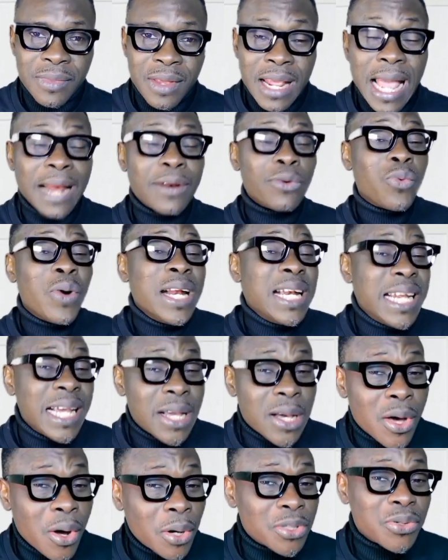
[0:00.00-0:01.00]
And when they
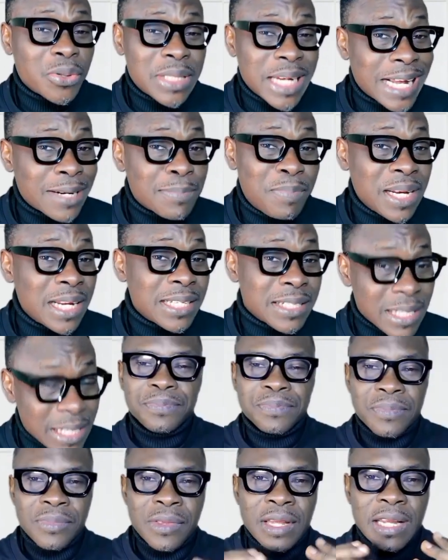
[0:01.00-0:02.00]
got to that place,
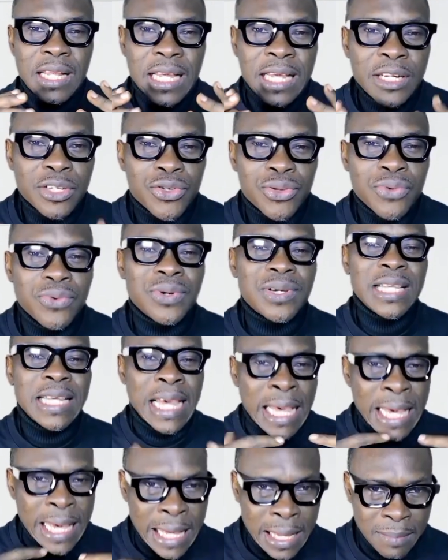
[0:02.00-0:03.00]
he took
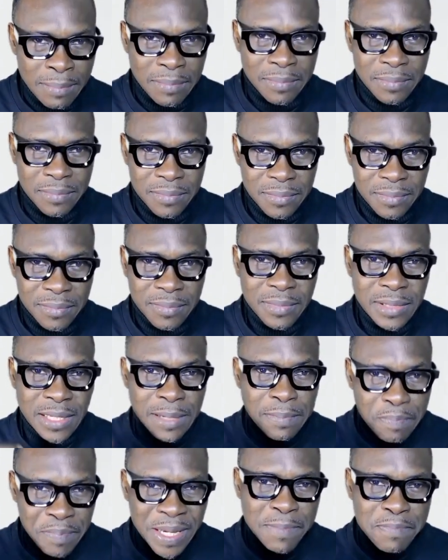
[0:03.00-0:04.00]
him, the
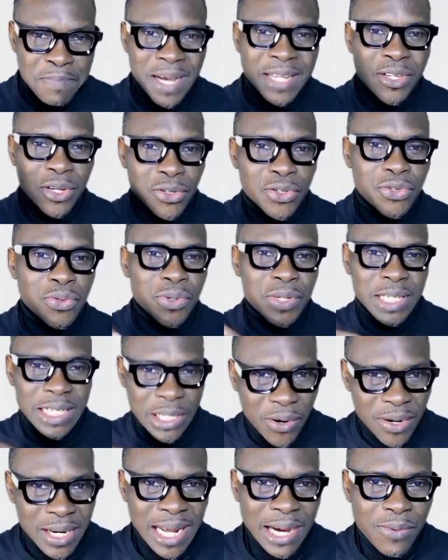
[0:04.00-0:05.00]
big pastor took the
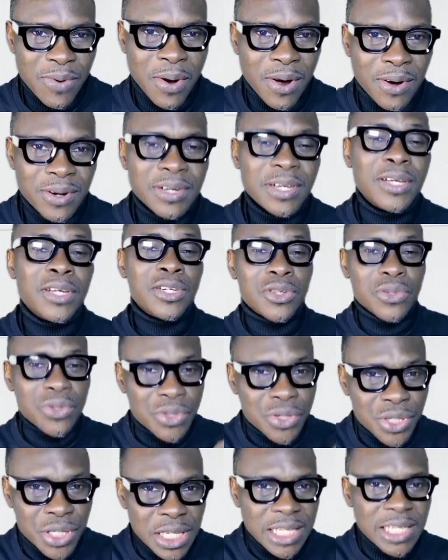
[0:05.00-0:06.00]
other one to
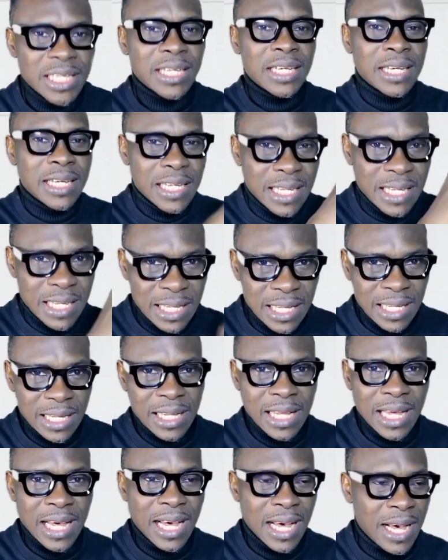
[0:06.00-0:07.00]
see
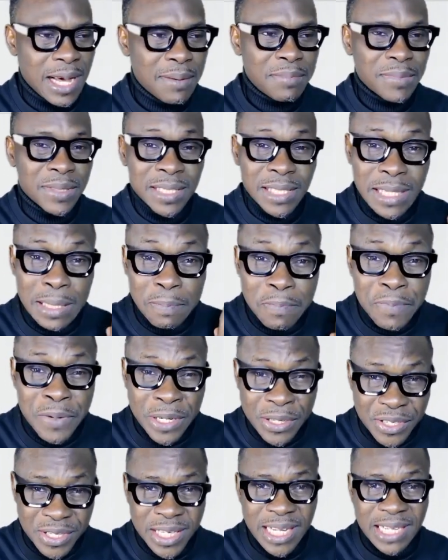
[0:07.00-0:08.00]
the
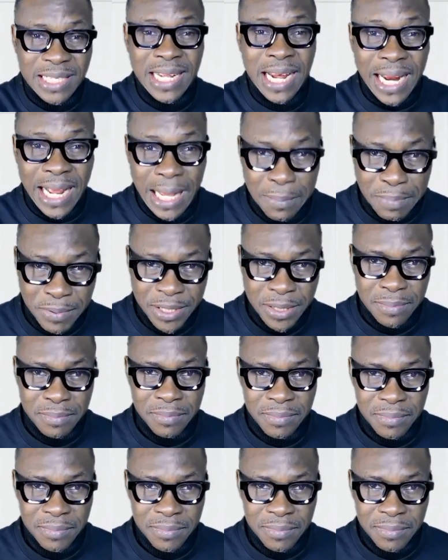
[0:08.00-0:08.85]
priestess that helped him.